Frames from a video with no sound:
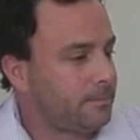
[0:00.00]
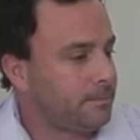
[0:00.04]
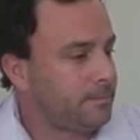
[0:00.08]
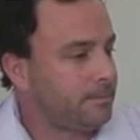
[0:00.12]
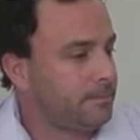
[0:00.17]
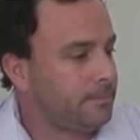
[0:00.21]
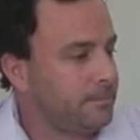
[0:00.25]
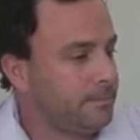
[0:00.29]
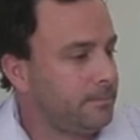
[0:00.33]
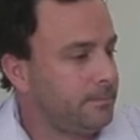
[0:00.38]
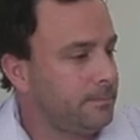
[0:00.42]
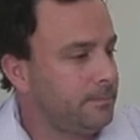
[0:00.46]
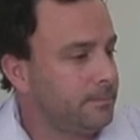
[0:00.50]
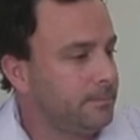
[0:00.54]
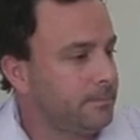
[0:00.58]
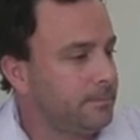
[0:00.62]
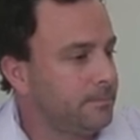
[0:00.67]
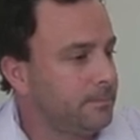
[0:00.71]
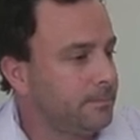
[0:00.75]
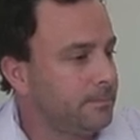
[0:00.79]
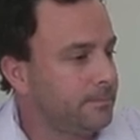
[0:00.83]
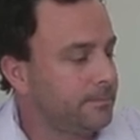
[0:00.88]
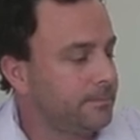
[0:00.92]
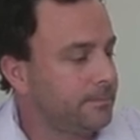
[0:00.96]

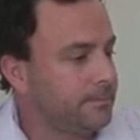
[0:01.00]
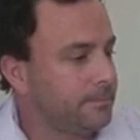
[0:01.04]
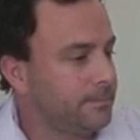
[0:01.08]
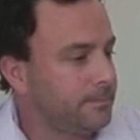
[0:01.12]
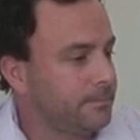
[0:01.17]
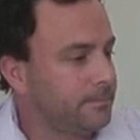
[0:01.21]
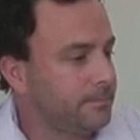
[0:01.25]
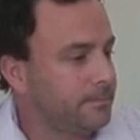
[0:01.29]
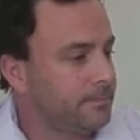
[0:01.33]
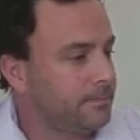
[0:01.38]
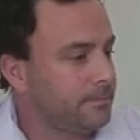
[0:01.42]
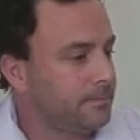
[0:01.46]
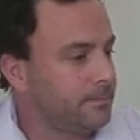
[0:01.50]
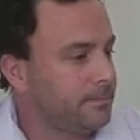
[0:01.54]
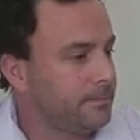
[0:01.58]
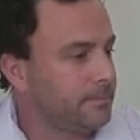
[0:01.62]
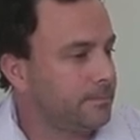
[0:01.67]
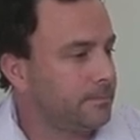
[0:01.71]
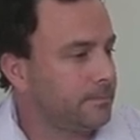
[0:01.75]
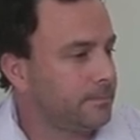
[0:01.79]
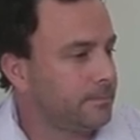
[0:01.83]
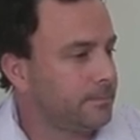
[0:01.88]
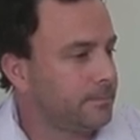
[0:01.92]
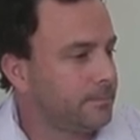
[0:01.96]

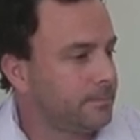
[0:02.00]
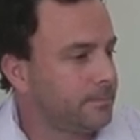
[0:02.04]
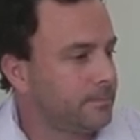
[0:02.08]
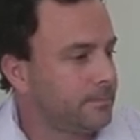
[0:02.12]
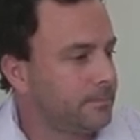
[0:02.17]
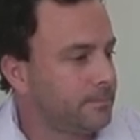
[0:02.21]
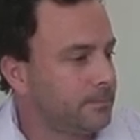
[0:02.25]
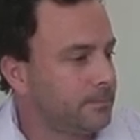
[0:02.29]
No words are spoken by the person on screen.